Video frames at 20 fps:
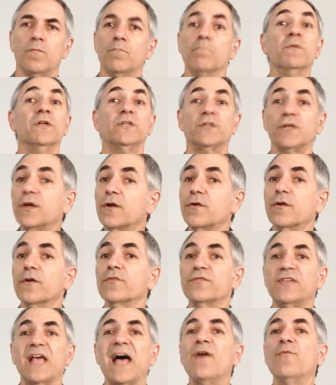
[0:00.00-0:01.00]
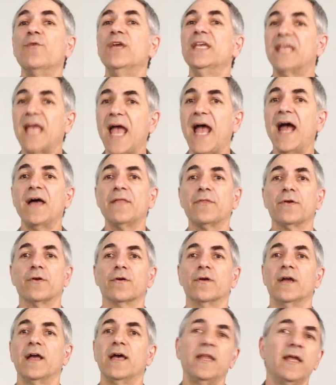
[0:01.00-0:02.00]
materials that we
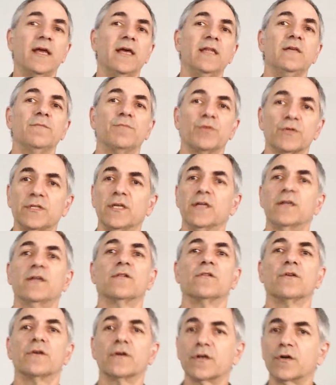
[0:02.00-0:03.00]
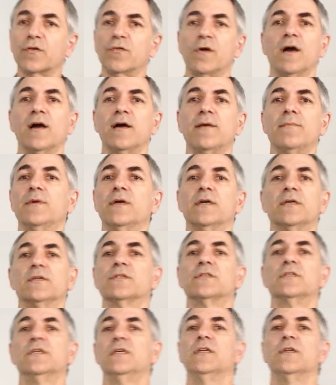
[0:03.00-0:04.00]
gather at any particular crime
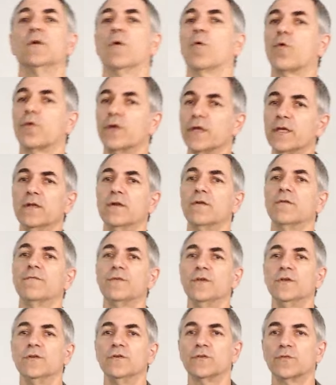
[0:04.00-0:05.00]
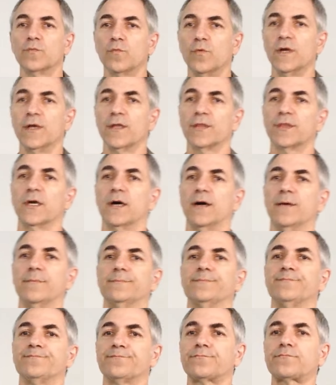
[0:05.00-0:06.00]
scene, or interviews with
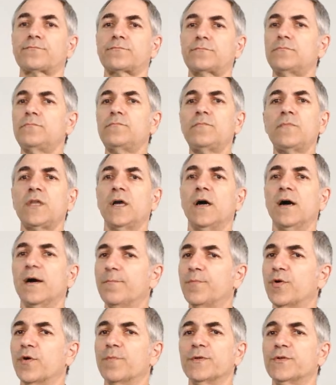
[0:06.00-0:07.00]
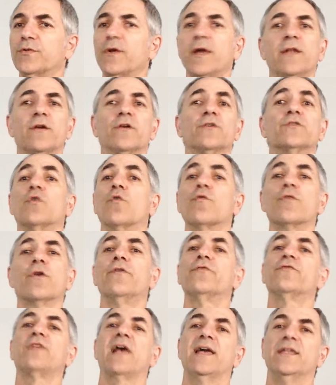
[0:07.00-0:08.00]
perpetrators, or
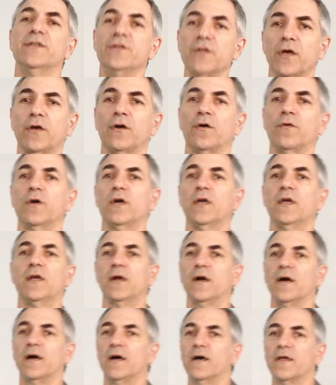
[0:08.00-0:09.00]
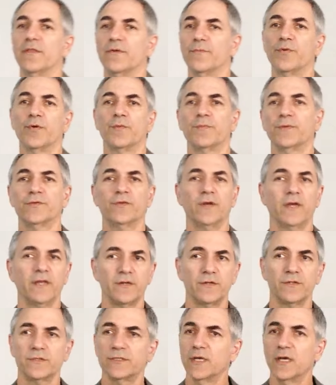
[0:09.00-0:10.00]
those that know the
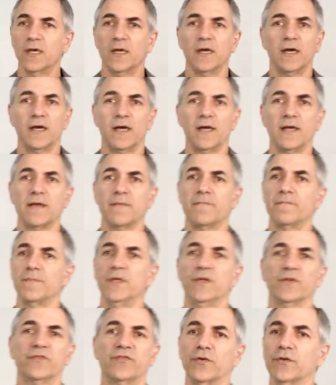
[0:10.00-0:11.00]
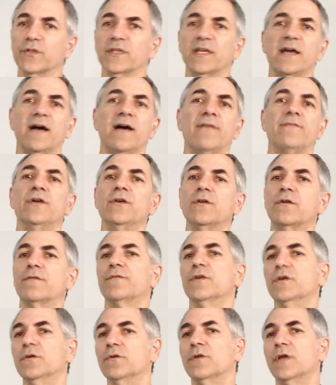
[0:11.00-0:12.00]
perpetrators. Certainly I've
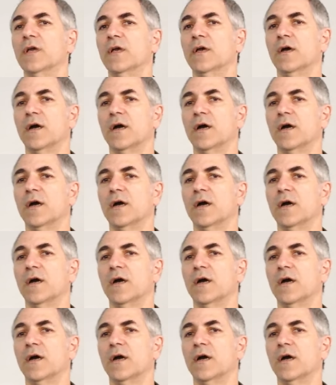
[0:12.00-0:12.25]
interviewed